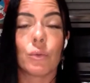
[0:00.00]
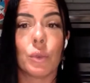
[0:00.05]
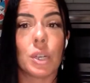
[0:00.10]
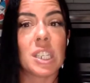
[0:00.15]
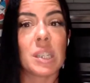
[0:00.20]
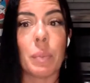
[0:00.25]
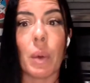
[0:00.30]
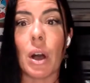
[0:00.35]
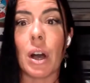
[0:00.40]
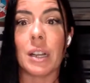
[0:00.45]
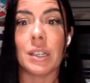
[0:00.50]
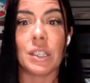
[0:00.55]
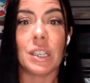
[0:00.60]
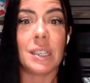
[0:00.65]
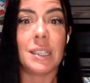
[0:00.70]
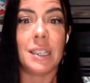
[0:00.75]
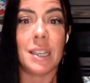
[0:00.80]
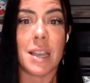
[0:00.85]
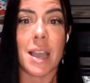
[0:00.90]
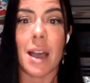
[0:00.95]
respond
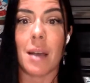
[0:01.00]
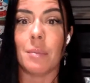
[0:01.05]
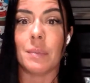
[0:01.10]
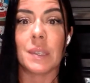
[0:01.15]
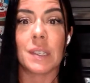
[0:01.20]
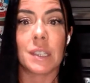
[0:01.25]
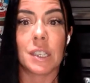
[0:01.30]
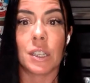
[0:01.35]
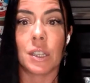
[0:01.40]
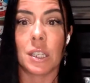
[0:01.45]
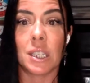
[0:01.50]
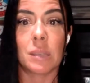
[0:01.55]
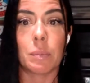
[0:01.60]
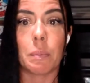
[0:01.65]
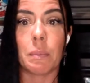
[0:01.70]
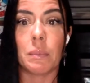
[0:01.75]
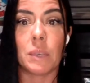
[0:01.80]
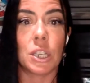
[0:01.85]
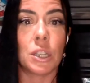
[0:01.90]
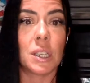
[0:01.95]
to DMs
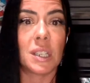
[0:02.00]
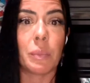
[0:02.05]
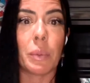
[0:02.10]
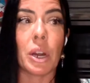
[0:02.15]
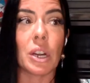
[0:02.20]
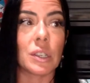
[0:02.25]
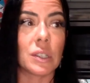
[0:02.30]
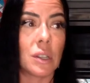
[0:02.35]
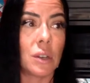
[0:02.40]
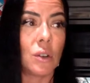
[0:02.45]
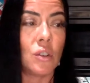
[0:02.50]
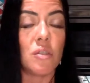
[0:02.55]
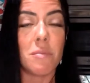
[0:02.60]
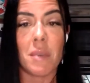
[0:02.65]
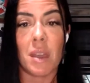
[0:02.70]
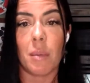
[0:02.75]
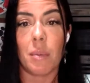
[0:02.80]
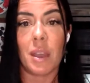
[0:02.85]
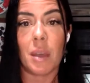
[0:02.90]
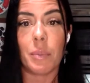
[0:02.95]
to this person
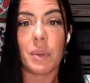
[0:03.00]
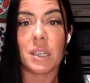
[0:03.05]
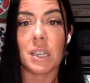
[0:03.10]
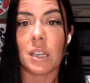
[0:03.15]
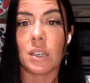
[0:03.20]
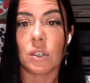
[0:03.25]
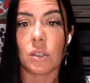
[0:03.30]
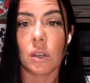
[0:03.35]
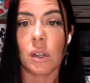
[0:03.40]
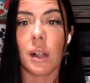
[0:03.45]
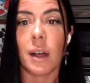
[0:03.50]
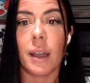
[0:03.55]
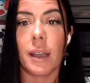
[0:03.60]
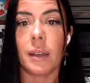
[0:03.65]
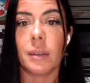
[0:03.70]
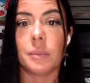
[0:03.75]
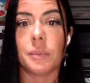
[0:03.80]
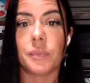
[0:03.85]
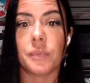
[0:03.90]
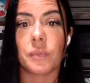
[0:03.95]
who may be a potential
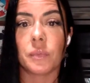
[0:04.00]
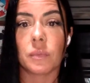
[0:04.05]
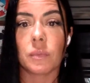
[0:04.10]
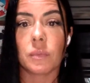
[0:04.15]
client,